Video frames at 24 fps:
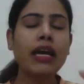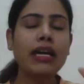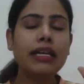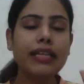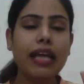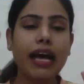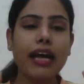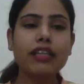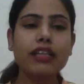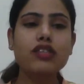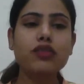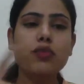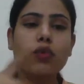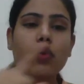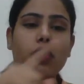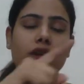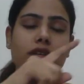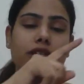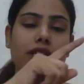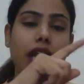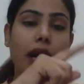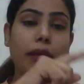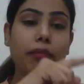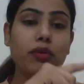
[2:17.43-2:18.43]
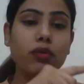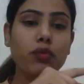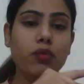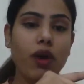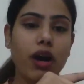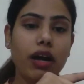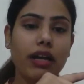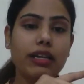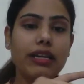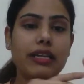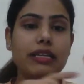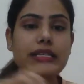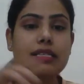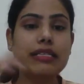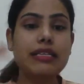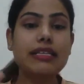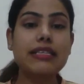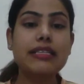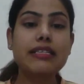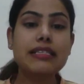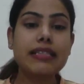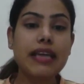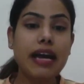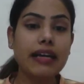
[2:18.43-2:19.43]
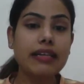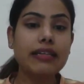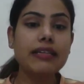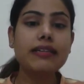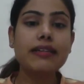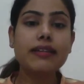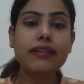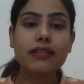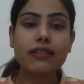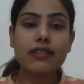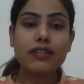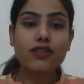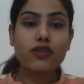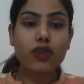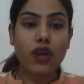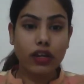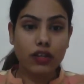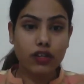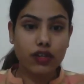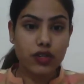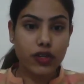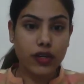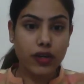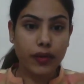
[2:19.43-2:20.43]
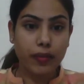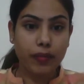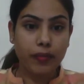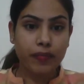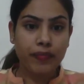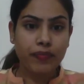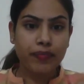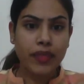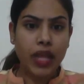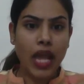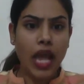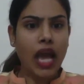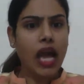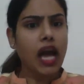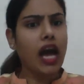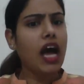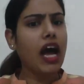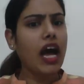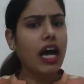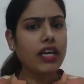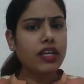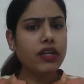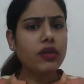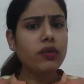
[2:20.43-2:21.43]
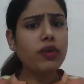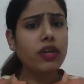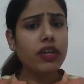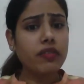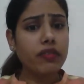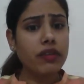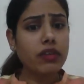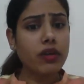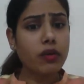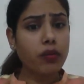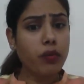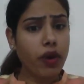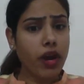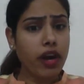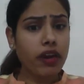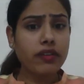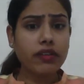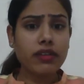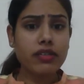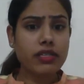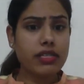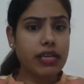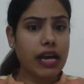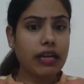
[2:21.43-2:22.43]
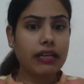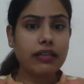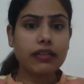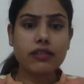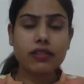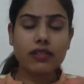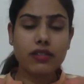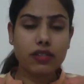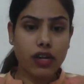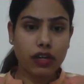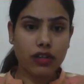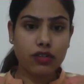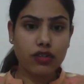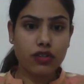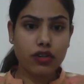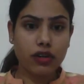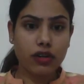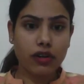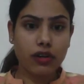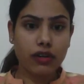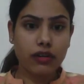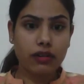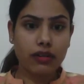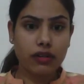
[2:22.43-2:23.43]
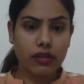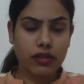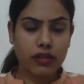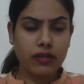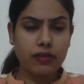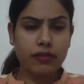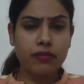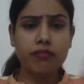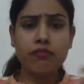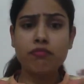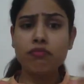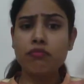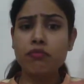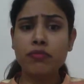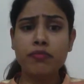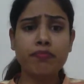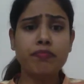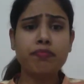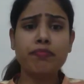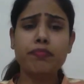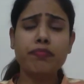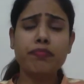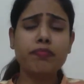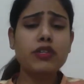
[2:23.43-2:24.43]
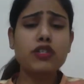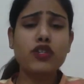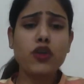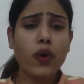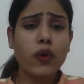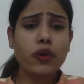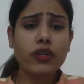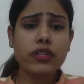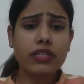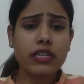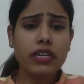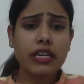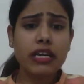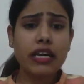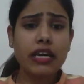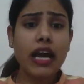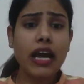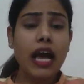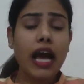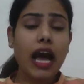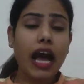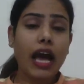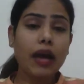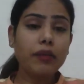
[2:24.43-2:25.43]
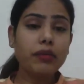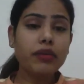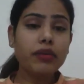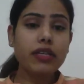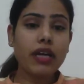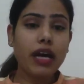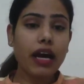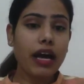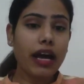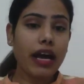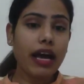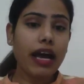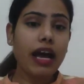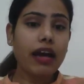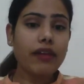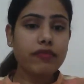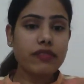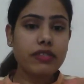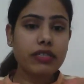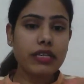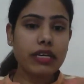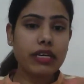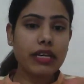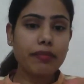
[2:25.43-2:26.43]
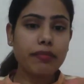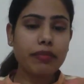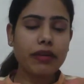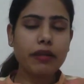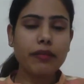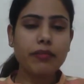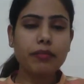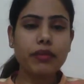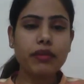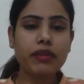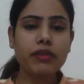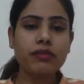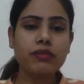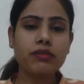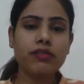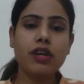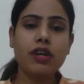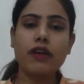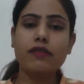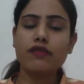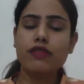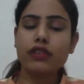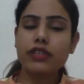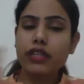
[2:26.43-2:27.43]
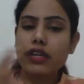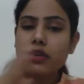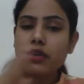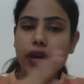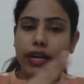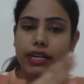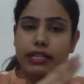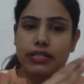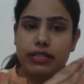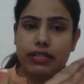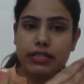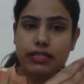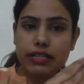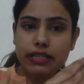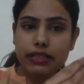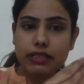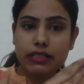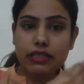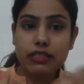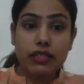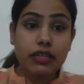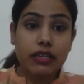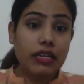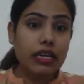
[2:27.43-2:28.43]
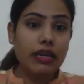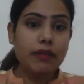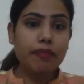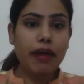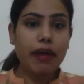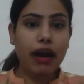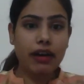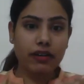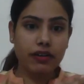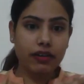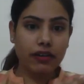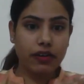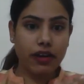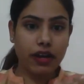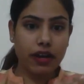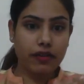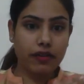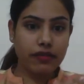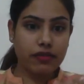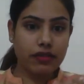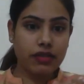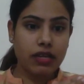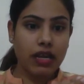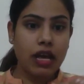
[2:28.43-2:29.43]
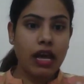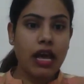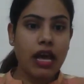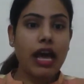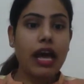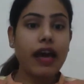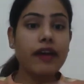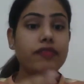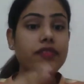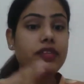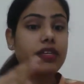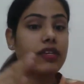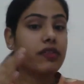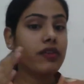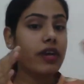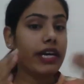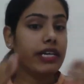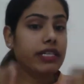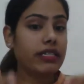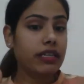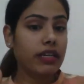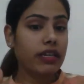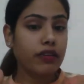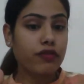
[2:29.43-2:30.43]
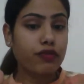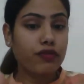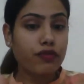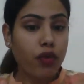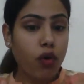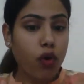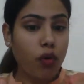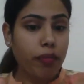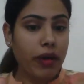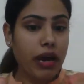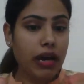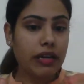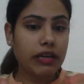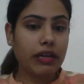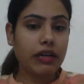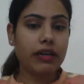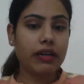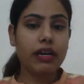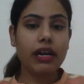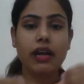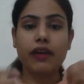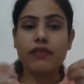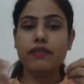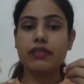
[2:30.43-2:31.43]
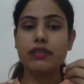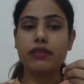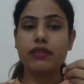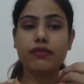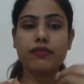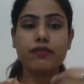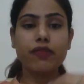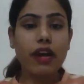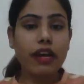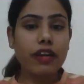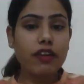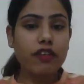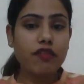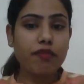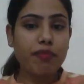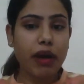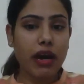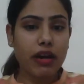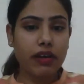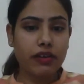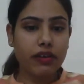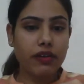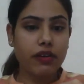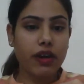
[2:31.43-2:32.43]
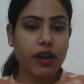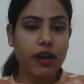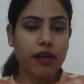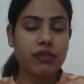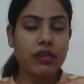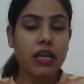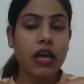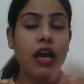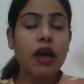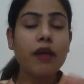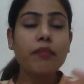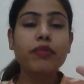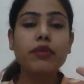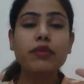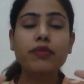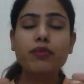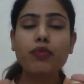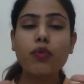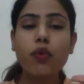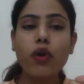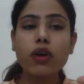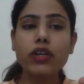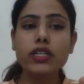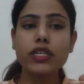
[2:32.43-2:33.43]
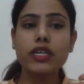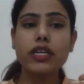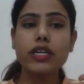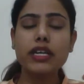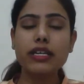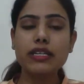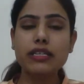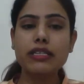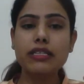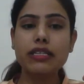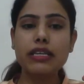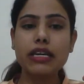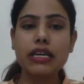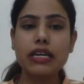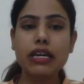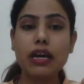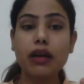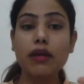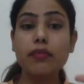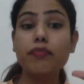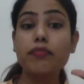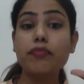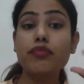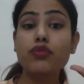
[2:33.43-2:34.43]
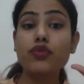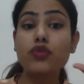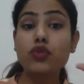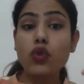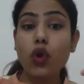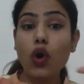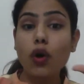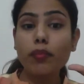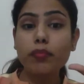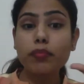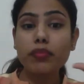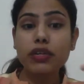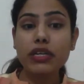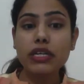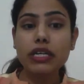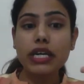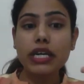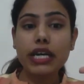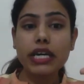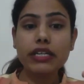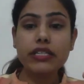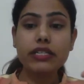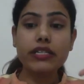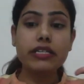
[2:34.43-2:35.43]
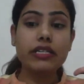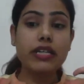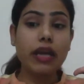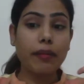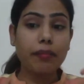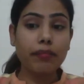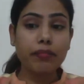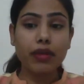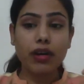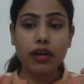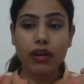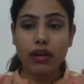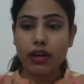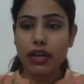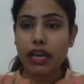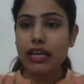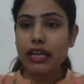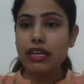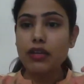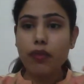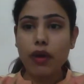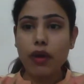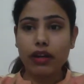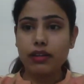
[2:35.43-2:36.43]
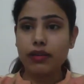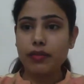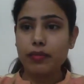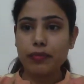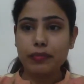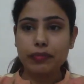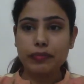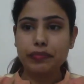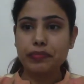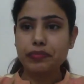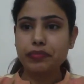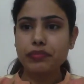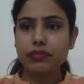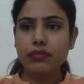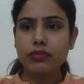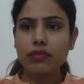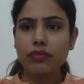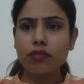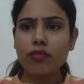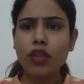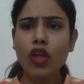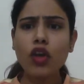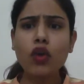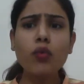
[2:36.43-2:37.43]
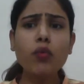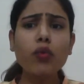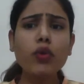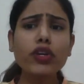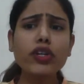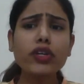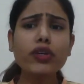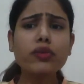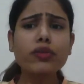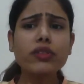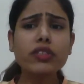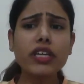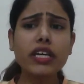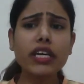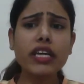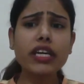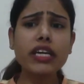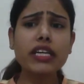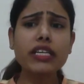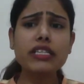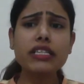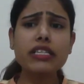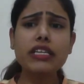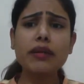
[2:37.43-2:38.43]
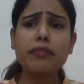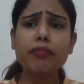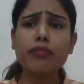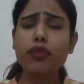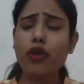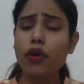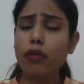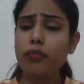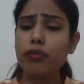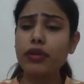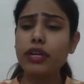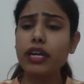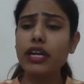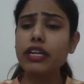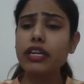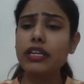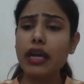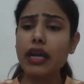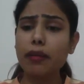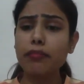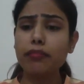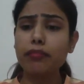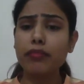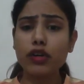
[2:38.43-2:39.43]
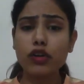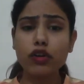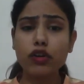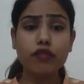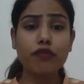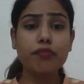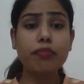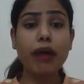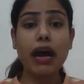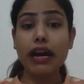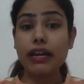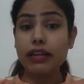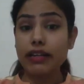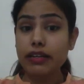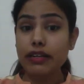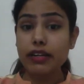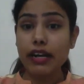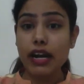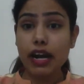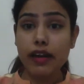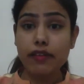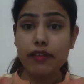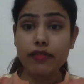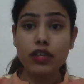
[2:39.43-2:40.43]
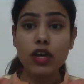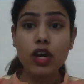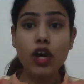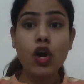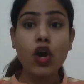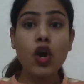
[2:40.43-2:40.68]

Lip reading: that's what number one is: the standard structure. Are you even aware of the standard structure? Majority, I have seen people drafting their writings in 3 paragraphs. I've seen writing in 4 paragraphs and 5 paragraphs. But what is the appropriate number? Anyone? What do you think is the appropriate number of paragraphs